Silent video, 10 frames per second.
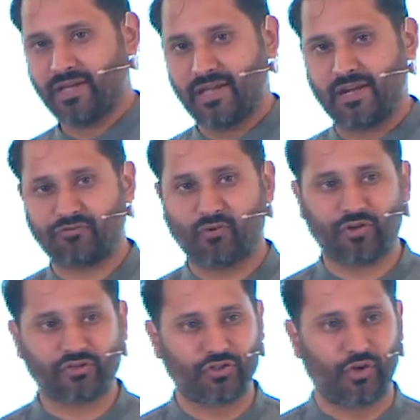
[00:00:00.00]
And of
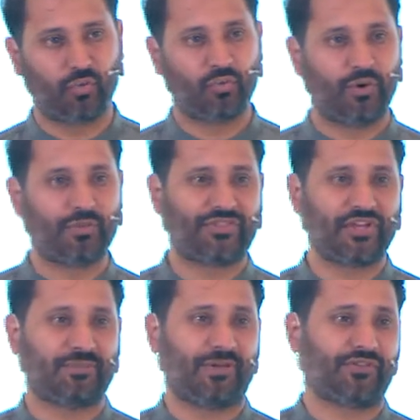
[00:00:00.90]
course, you know, when we
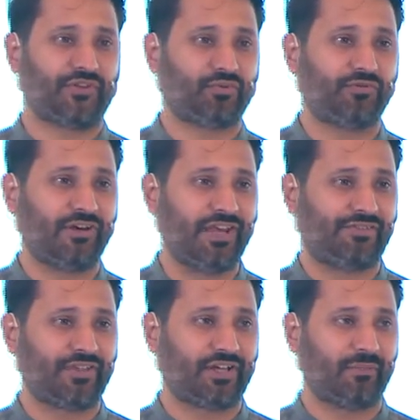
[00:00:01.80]
think about this, we really
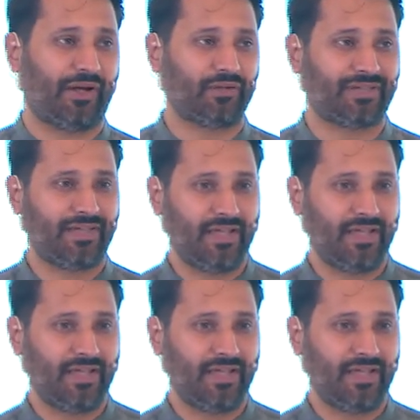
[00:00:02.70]
think about